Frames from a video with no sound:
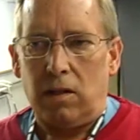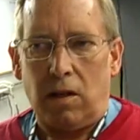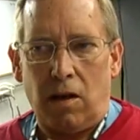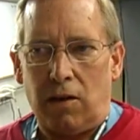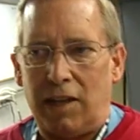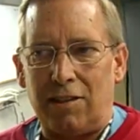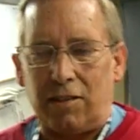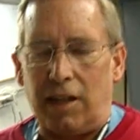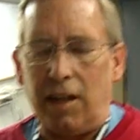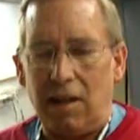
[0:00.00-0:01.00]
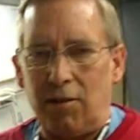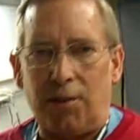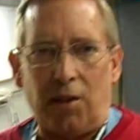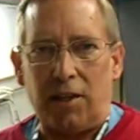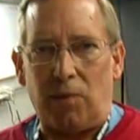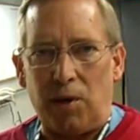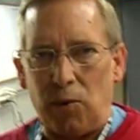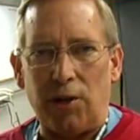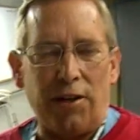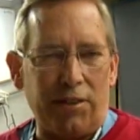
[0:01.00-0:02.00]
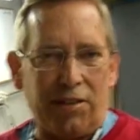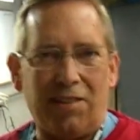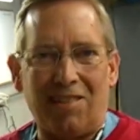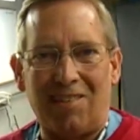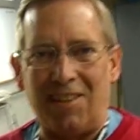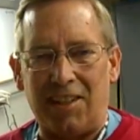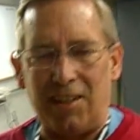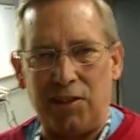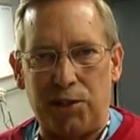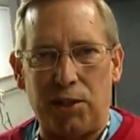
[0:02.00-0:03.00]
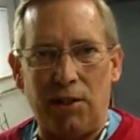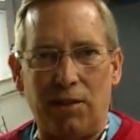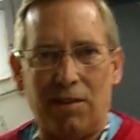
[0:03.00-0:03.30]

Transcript: No, I never thought that we weren't going to get in the show.